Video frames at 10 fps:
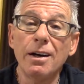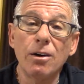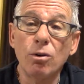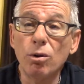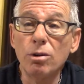
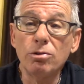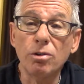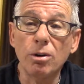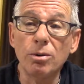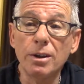
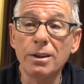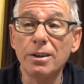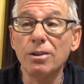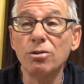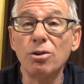Also,
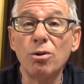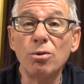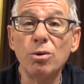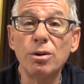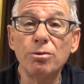there's
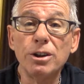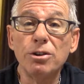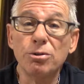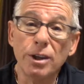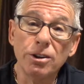no
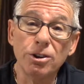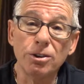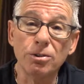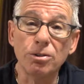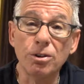restrictions.